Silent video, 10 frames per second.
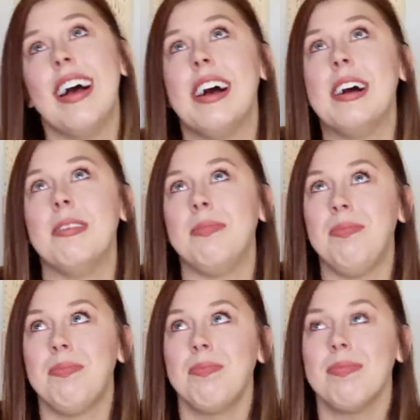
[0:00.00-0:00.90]
Um,
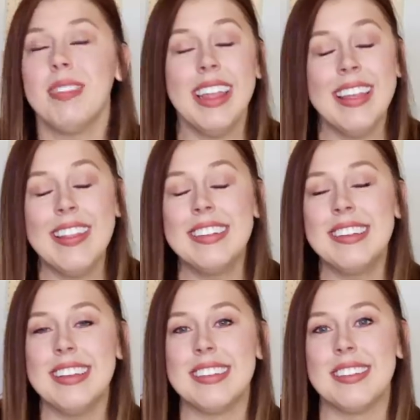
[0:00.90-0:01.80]
and that's
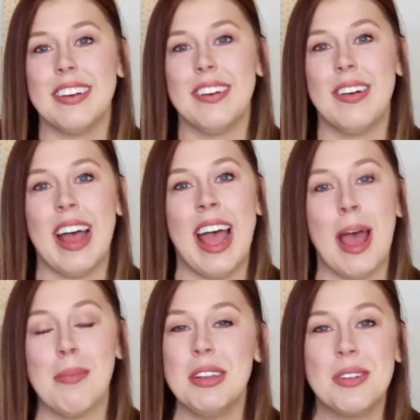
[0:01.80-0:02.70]
it. So
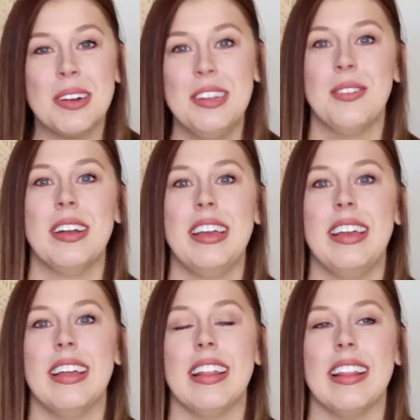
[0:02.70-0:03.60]
happy
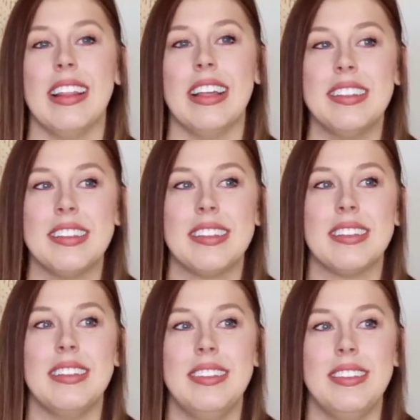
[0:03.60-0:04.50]
2020.
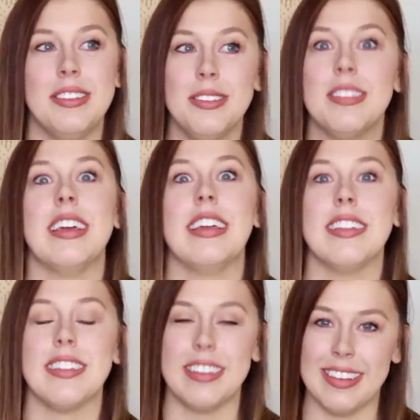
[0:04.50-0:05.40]
Let's do the dang
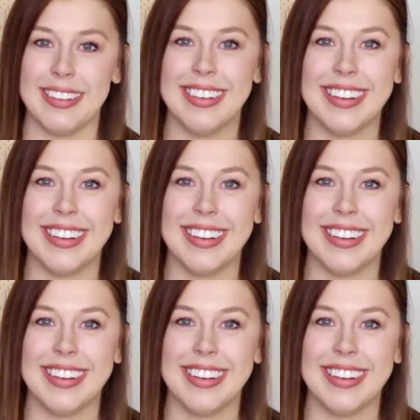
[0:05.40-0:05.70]
thing.